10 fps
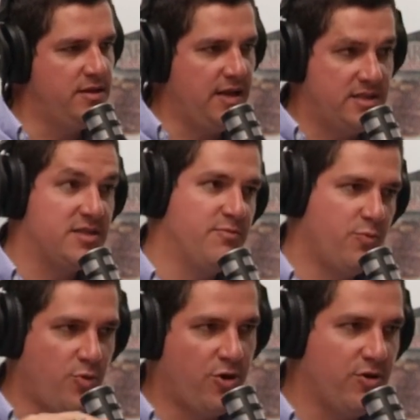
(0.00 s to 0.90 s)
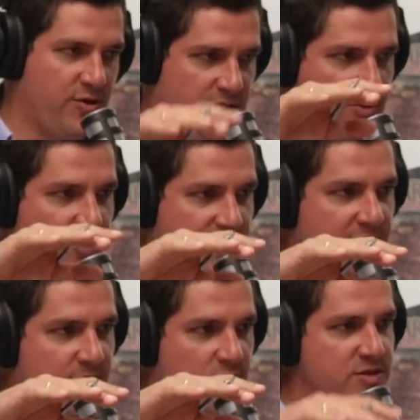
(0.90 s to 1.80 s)
that's more on the
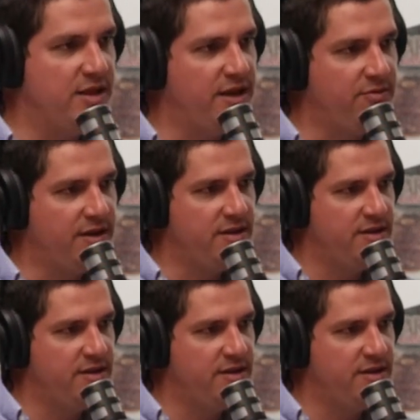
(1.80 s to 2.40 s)
animal side, right?